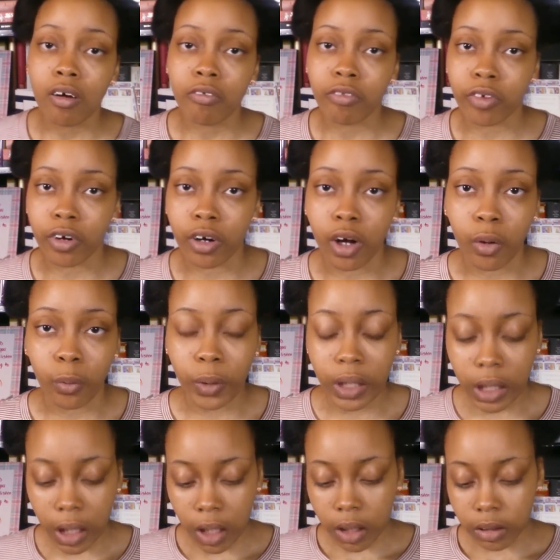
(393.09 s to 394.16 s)
for a
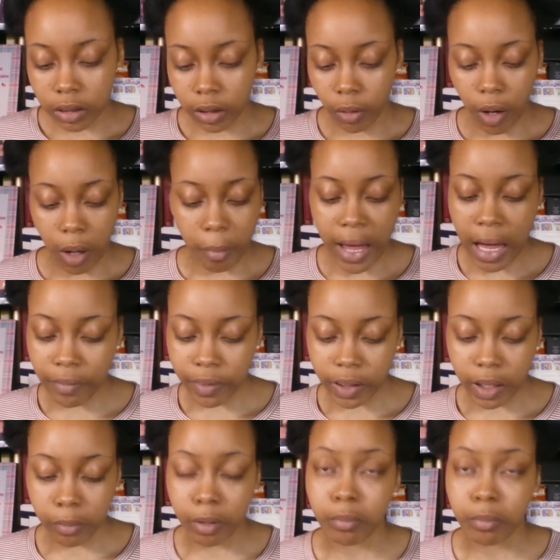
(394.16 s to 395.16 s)
week, so I'm gonna have it there.